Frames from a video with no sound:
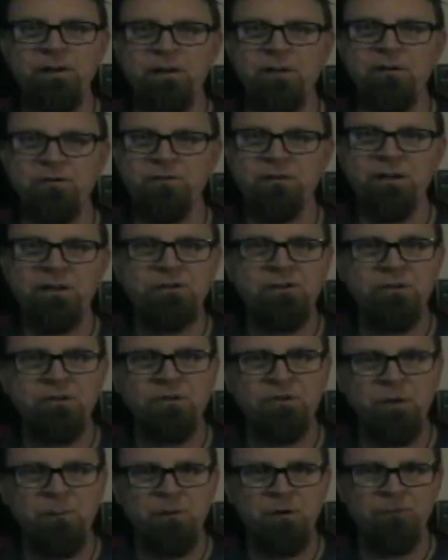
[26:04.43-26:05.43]
than
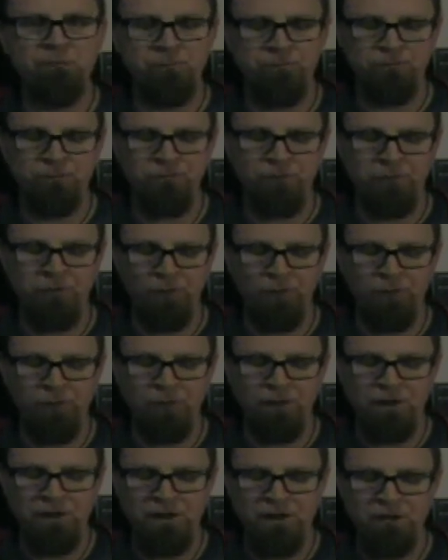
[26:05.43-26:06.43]
sentence someone to
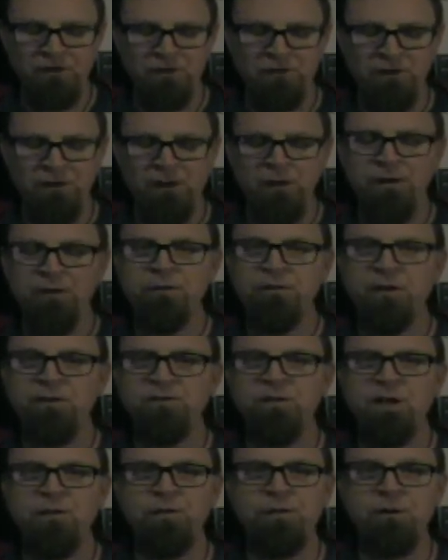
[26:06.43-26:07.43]
30 years, they
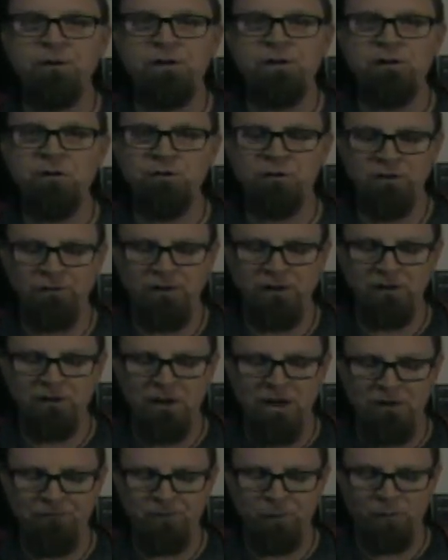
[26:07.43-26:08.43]
take 30 years of their
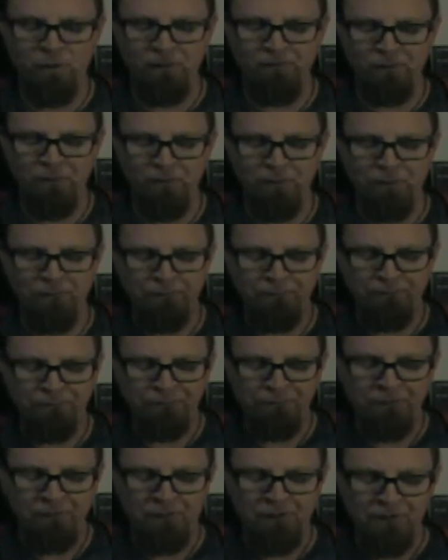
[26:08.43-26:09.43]
life away from them
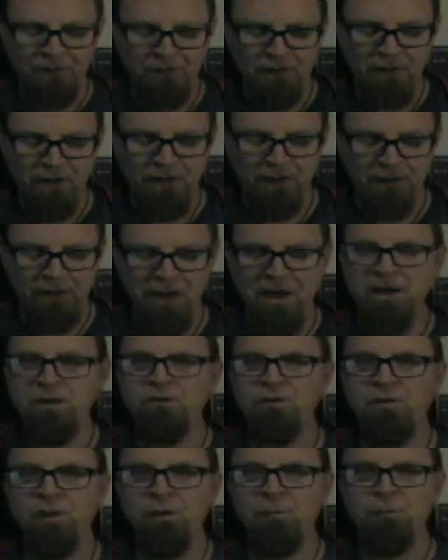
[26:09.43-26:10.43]
and
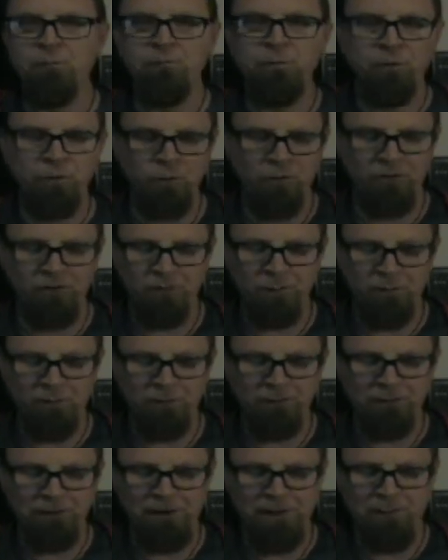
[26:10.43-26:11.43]
age them through this
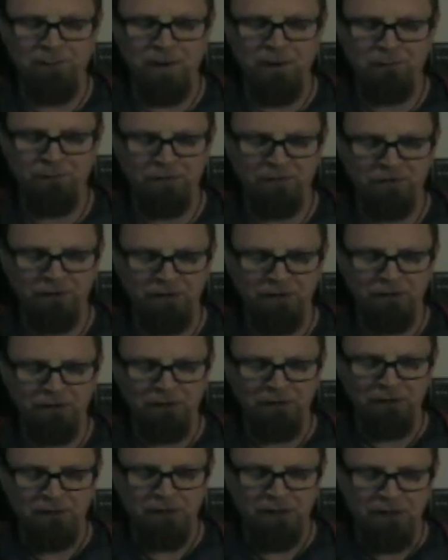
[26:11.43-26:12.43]
Leap M machine.
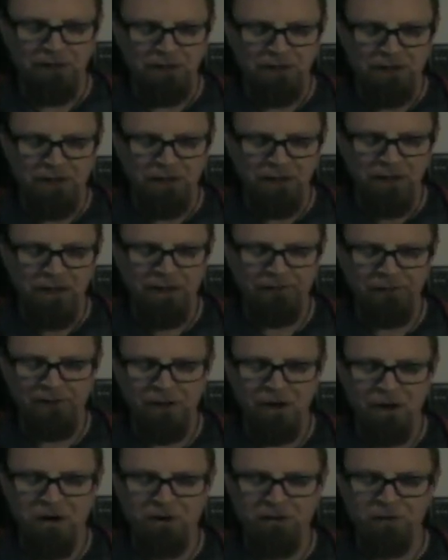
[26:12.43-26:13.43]
And
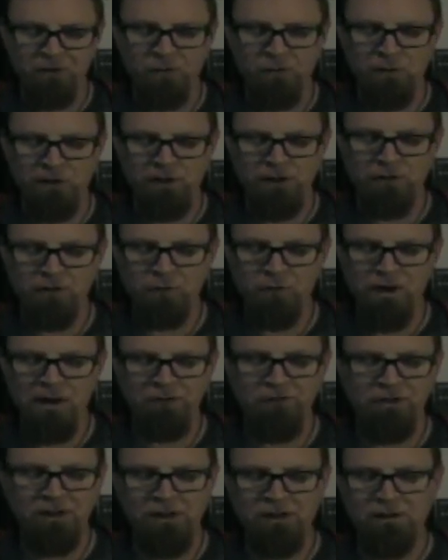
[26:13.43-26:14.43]
the art is gritty,
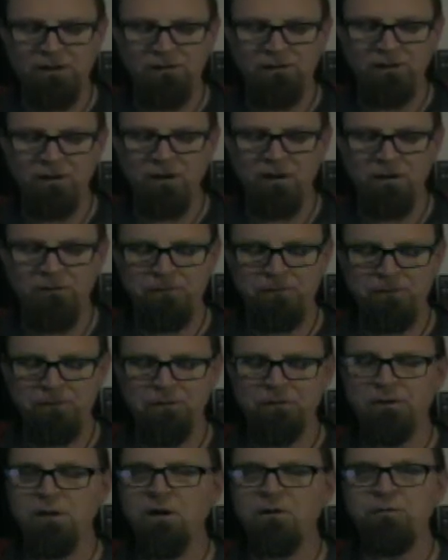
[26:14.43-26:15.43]
scratchy. Love,
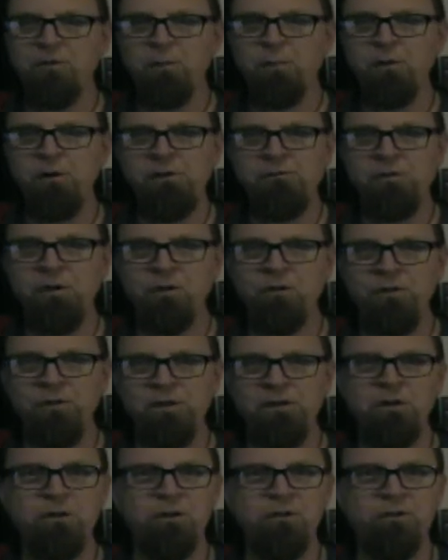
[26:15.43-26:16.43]
love the previews
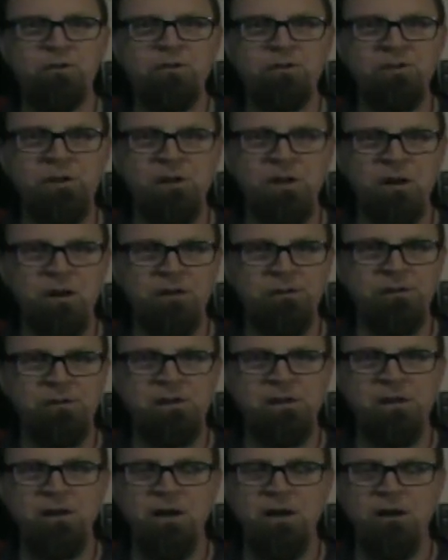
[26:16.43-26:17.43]
that you can see on
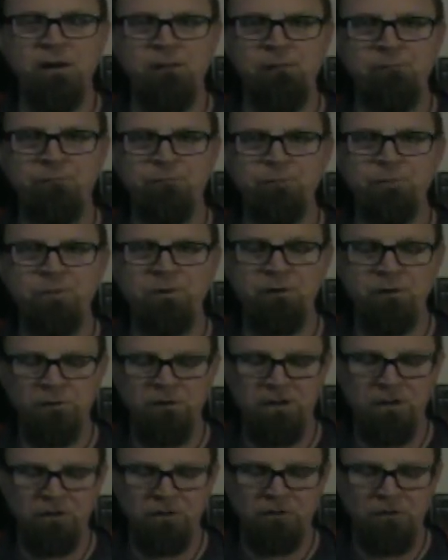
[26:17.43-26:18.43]
the uh,
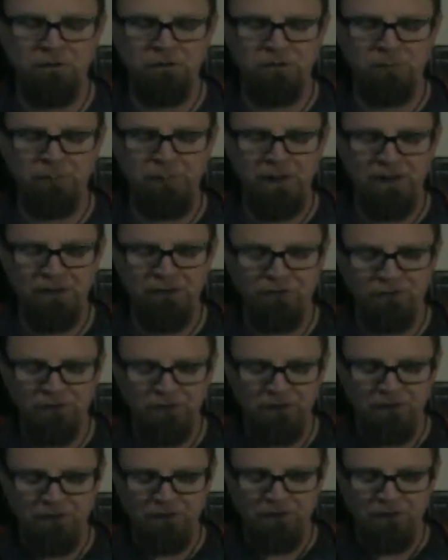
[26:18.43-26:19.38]
Kickstarter page.